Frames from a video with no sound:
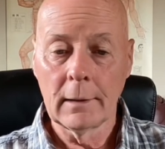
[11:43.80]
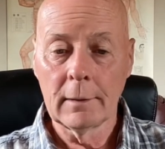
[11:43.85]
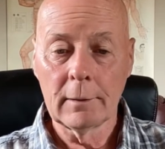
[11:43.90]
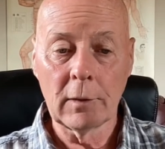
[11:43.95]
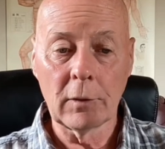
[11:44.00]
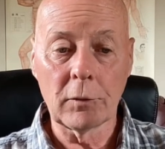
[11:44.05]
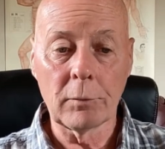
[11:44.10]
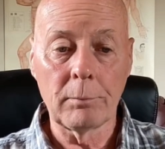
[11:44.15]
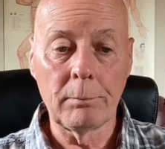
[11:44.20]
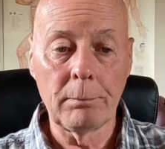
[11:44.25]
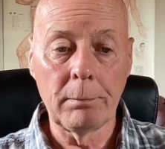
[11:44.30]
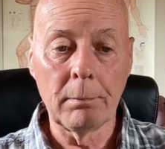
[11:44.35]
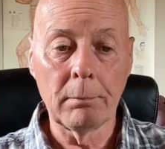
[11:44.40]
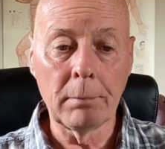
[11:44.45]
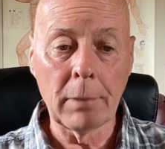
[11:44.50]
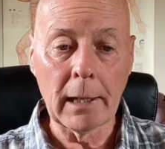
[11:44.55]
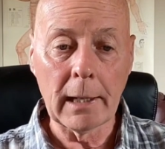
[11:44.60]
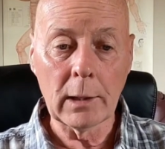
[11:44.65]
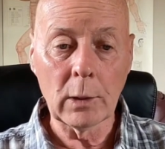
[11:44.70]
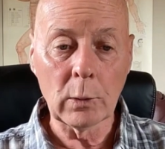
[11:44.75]
this
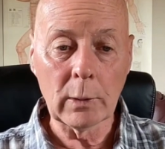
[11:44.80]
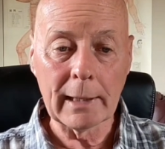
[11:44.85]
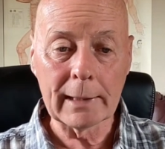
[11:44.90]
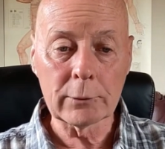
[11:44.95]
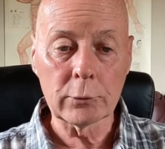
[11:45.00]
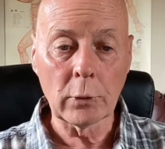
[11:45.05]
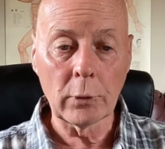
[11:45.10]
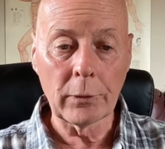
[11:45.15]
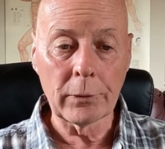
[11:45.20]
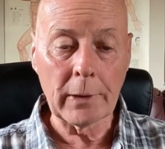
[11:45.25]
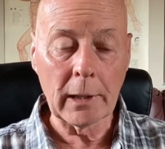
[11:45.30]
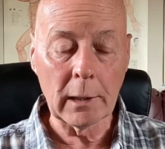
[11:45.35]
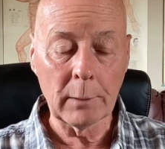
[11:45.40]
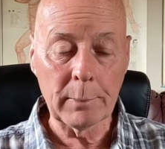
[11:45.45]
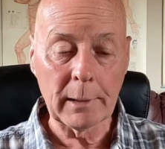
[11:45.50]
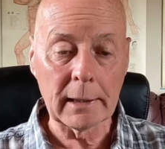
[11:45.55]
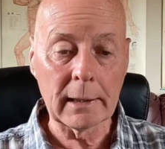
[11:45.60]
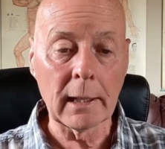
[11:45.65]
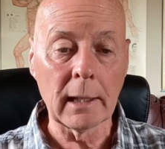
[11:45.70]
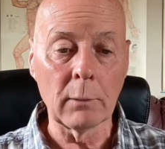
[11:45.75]
Bio-electrode
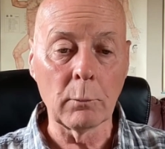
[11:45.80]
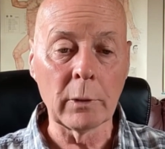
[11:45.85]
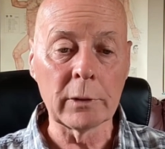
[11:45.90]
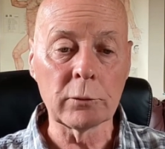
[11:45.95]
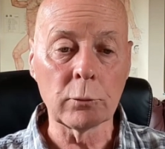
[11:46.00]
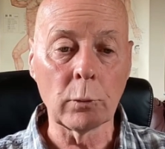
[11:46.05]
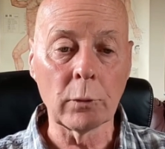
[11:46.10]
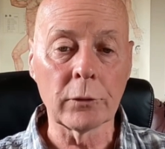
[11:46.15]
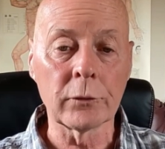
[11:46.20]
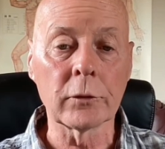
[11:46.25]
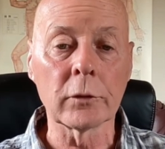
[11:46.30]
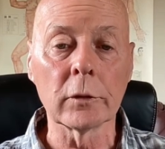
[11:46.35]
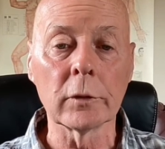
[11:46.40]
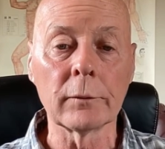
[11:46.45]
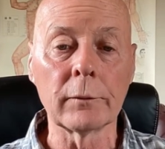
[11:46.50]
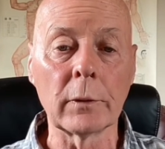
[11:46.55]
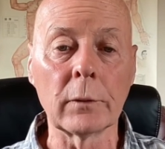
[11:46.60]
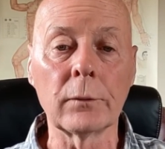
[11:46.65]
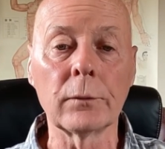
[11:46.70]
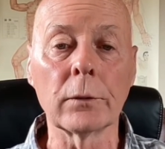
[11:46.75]
Therapy Kit, which will
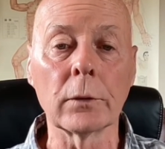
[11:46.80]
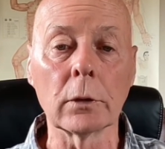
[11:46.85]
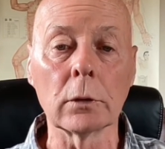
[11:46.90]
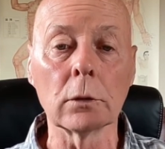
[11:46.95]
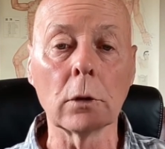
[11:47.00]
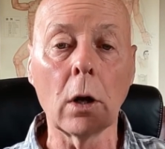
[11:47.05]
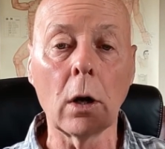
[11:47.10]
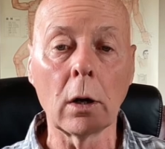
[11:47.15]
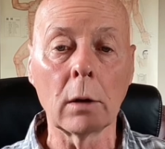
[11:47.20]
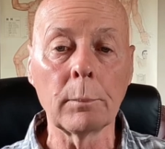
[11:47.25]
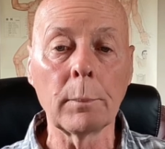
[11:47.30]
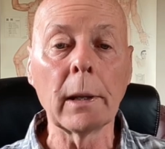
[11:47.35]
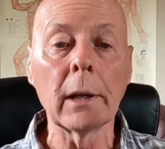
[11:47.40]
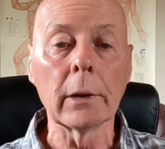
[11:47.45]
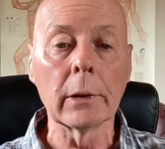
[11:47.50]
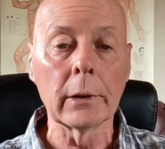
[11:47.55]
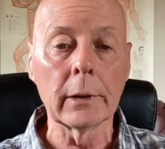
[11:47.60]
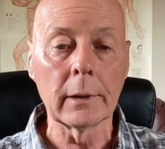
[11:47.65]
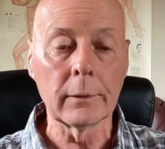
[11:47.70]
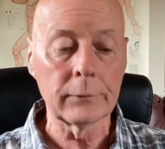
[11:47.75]
serve you for a long
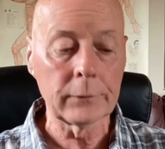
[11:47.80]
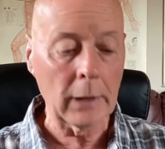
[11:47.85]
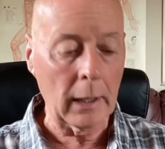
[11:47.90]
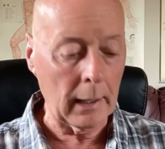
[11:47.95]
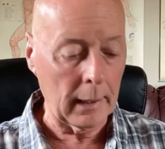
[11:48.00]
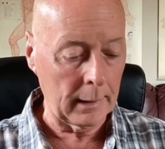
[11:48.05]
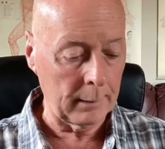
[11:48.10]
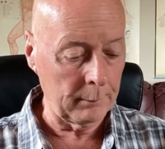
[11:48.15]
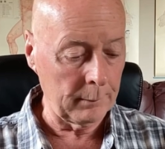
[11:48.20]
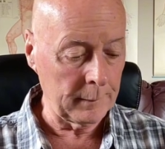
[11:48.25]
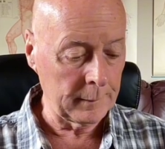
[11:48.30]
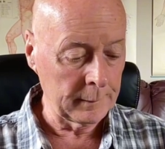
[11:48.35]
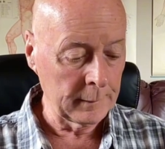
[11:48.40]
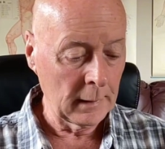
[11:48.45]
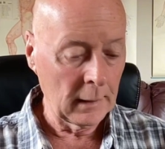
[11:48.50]
period of time.